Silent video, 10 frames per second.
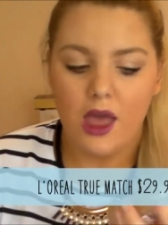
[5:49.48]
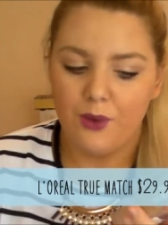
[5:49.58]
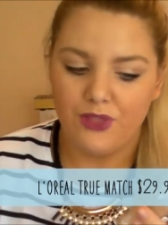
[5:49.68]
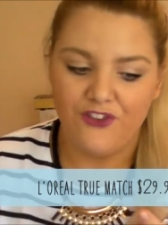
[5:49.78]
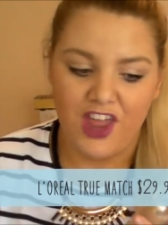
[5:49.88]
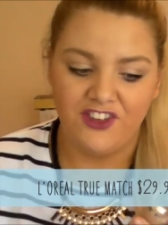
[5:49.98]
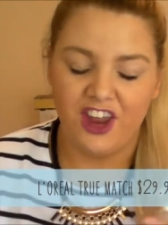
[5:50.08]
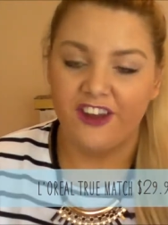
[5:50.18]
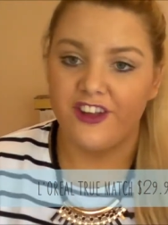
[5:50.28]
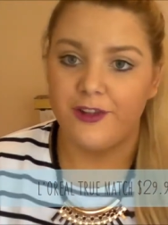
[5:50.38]
with
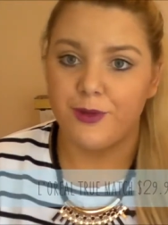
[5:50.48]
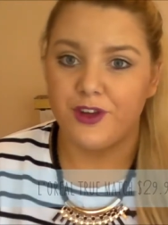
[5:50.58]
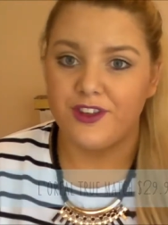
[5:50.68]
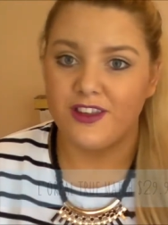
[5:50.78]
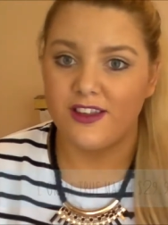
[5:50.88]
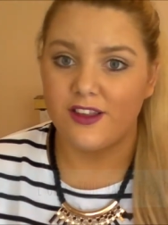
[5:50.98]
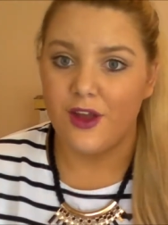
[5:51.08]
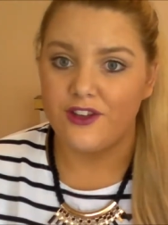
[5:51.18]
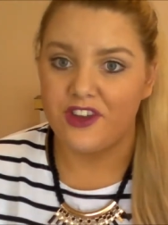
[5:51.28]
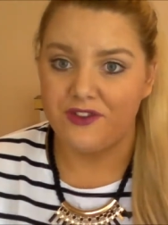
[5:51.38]
foundations because this has
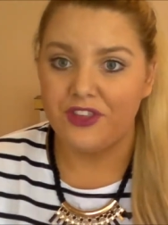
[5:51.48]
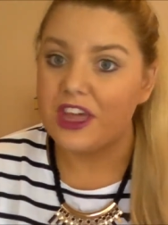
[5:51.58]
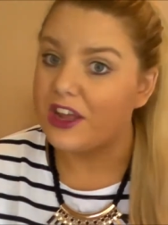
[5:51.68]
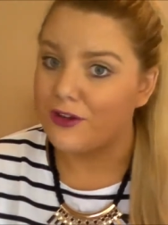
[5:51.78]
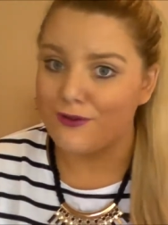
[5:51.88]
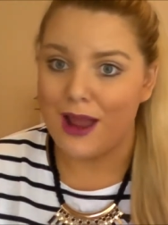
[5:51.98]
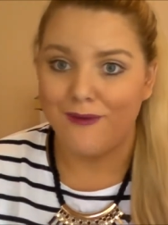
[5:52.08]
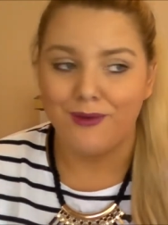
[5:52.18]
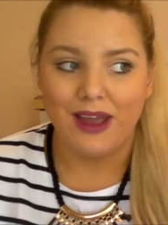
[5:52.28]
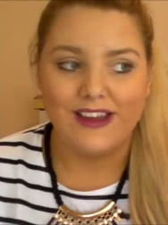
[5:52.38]
definitely
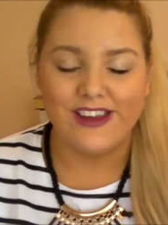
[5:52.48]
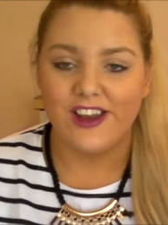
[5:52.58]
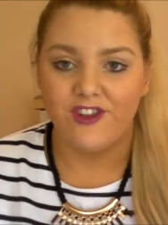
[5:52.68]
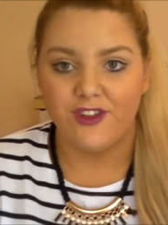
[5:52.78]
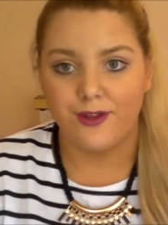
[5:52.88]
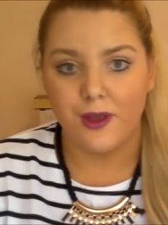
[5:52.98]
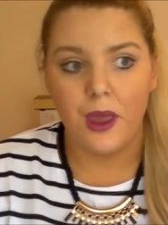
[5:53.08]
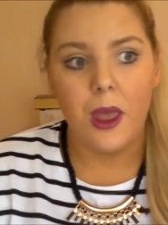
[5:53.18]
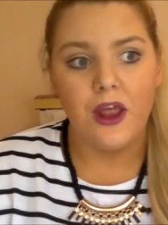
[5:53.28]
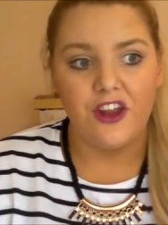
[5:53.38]
grabbed my
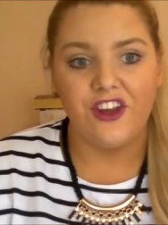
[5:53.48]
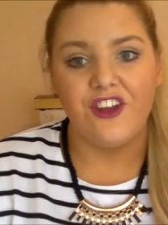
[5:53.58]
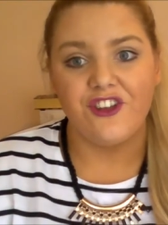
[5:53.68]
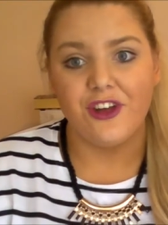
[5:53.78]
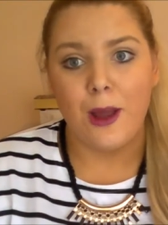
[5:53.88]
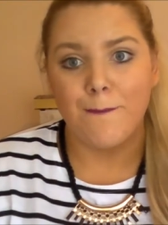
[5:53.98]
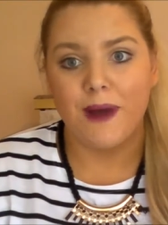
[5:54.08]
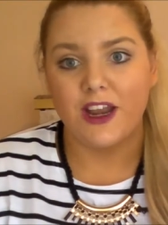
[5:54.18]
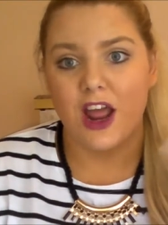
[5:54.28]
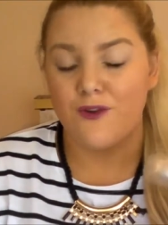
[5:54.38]
attention,
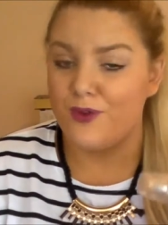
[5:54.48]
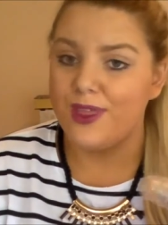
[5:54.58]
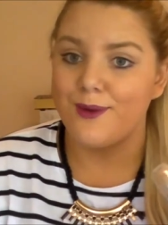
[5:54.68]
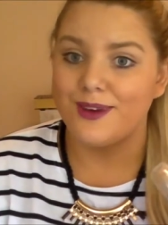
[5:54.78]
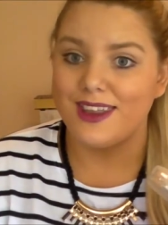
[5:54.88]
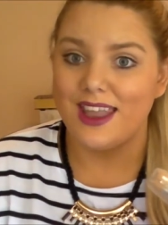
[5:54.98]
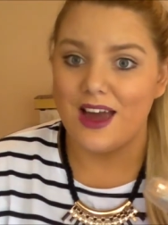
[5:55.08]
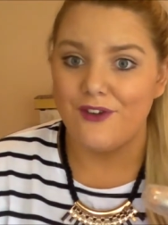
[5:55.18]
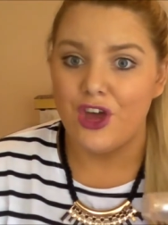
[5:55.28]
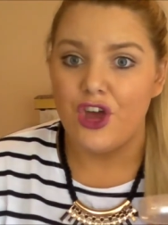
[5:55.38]
but I really would
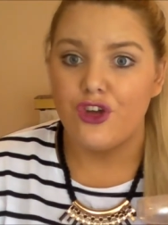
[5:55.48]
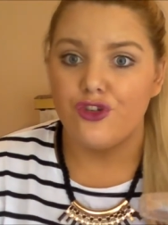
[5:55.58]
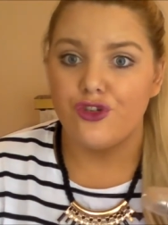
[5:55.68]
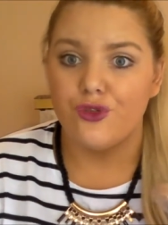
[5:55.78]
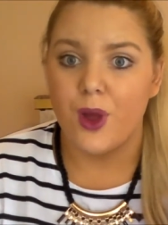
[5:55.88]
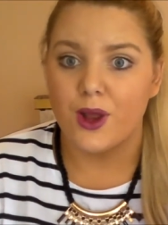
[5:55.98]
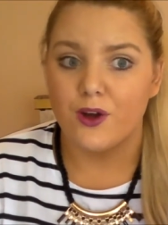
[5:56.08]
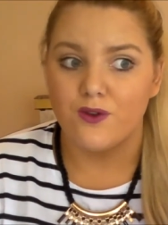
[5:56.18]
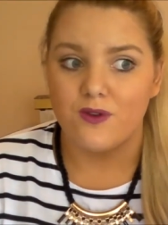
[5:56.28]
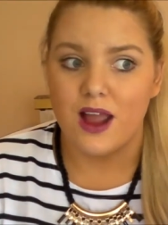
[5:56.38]
love to
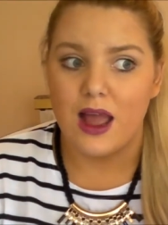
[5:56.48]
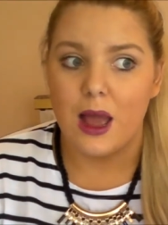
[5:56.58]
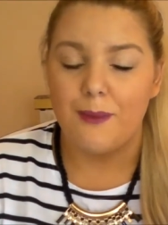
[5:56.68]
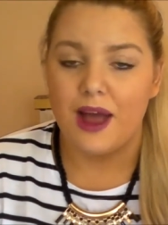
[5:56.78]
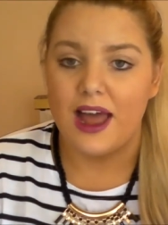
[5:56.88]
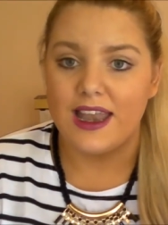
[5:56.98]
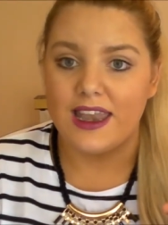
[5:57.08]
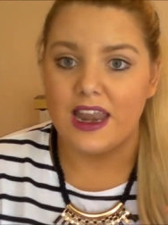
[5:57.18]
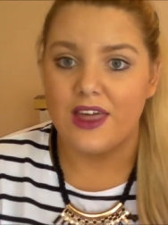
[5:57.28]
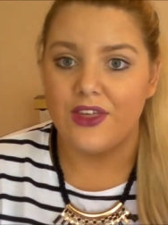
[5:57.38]
grab
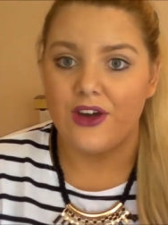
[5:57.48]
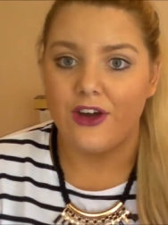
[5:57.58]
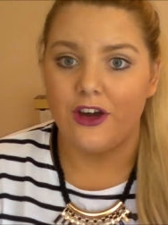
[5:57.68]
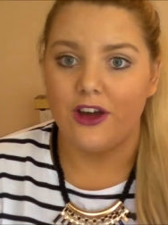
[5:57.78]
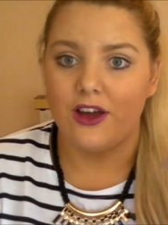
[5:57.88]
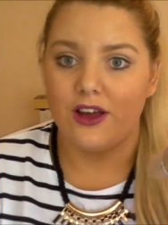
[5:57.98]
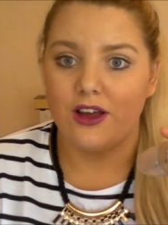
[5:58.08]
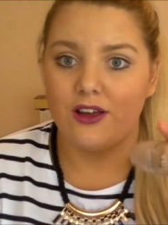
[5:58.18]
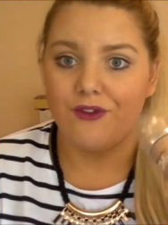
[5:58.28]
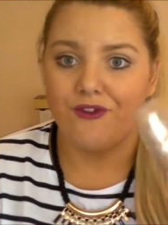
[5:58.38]
another
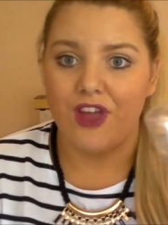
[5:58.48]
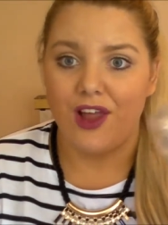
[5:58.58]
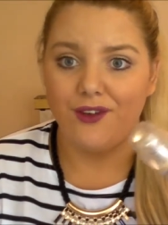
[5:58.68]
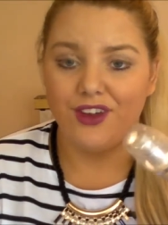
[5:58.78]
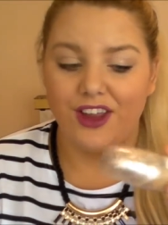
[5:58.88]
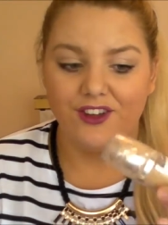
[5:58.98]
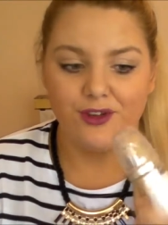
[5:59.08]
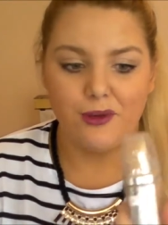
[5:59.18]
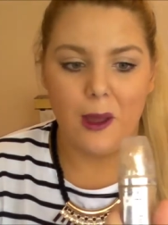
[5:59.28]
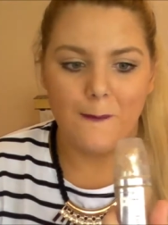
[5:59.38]

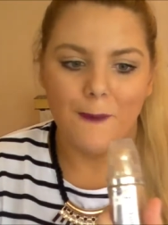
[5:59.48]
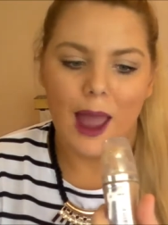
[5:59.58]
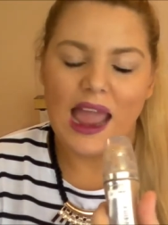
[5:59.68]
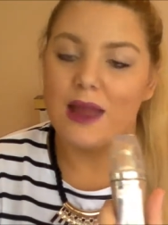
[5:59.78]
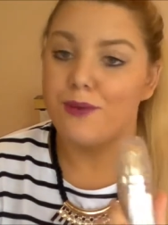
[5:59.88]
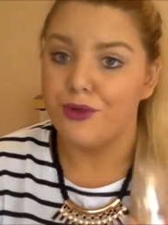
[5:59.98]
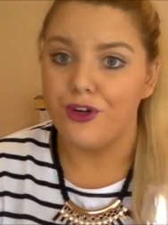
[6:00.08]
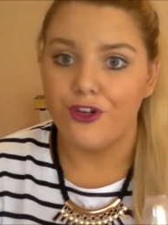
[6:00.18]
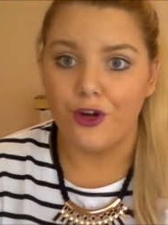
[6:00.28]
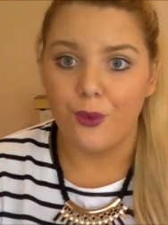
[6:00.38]
foundation by
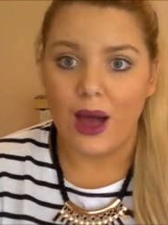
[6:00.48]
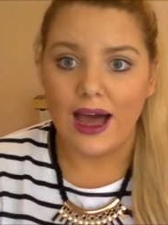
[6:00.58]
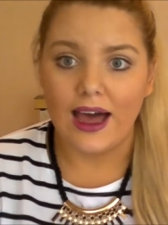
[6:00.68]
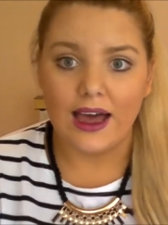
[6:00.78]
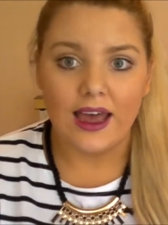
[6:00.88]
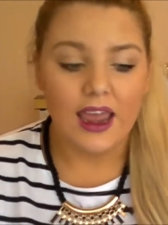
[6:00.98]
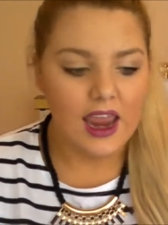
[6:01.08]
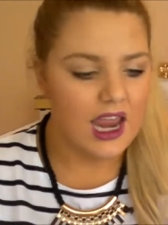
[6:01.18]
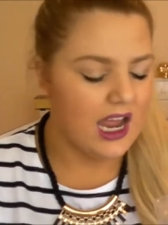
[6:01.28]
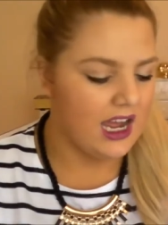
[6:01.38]
Bourjois,
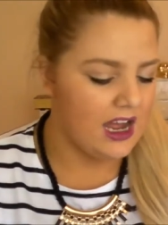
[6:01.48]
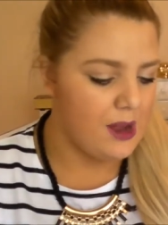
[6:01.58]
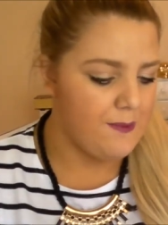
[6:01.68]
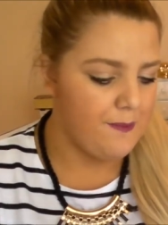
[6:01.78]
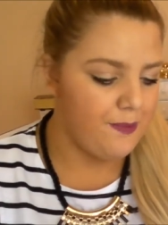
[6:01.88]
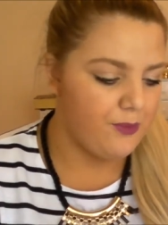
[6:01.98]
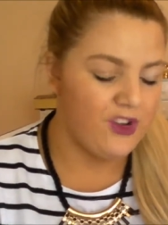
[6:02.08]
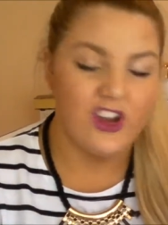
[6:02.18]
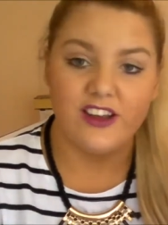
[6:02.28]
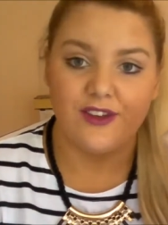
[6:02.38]

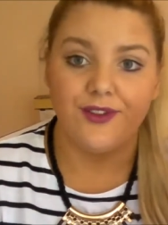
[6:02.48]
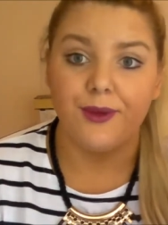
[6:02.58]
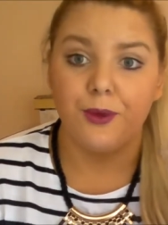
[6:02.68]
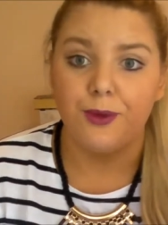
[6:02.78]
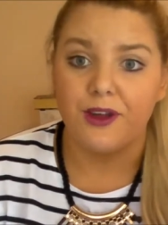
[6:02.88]
which I definitely will be